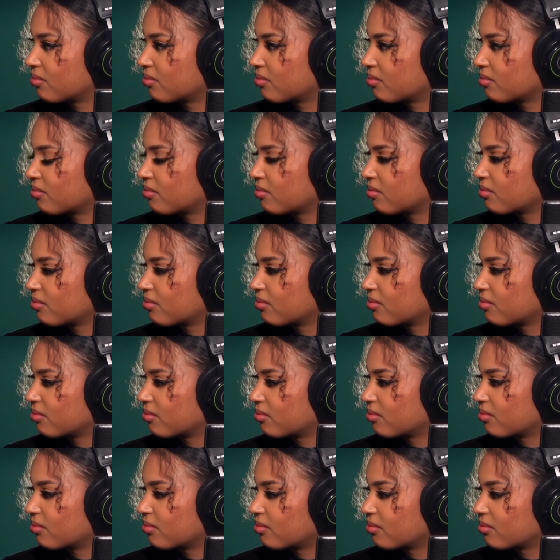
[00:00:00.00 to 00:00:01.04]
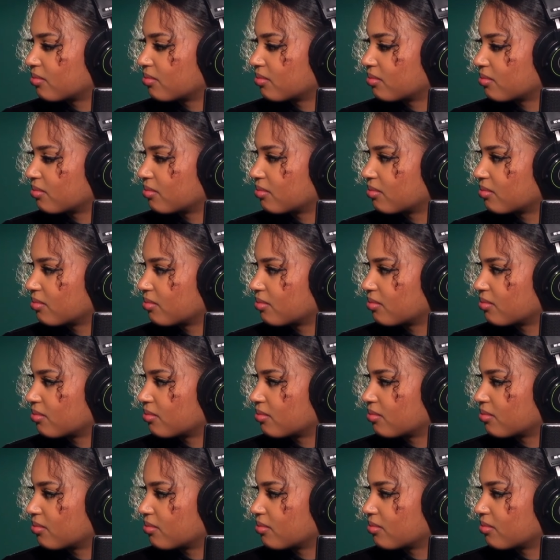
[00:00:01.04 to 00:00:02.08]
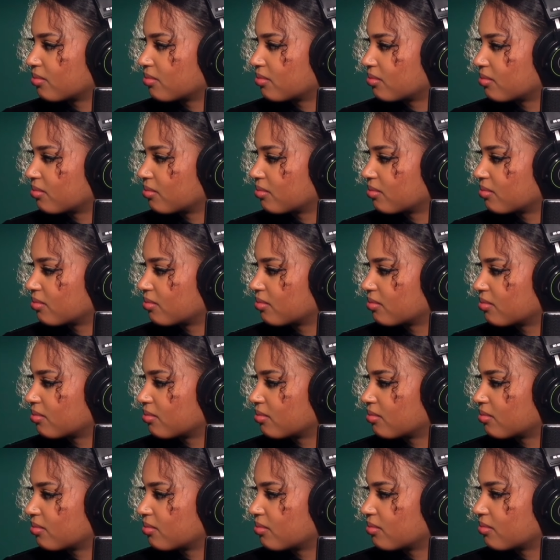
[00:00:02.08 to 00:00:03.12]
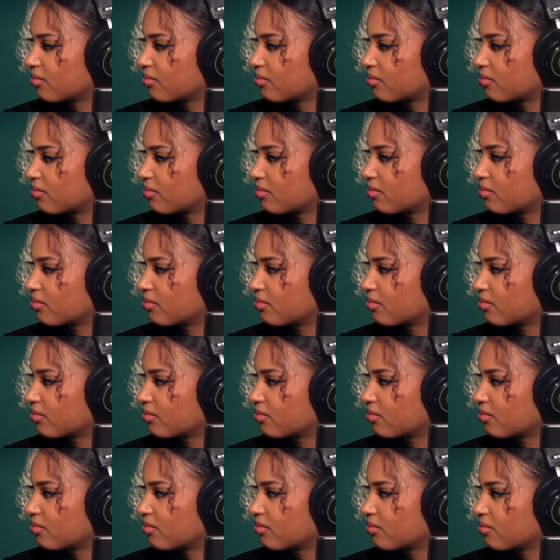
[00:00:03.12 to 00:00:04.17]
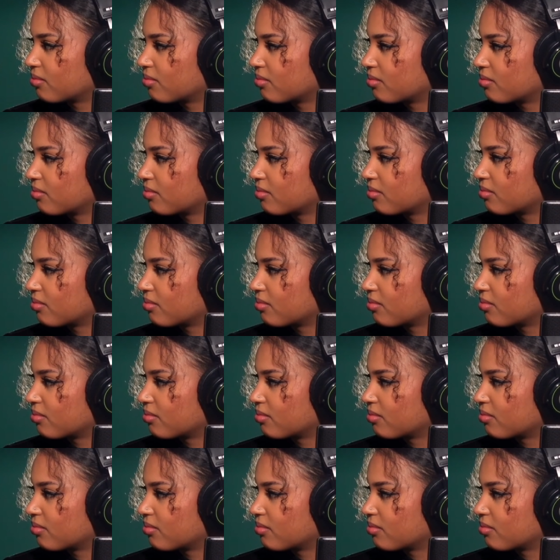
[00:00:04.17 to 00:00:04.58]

This person isn't speaking.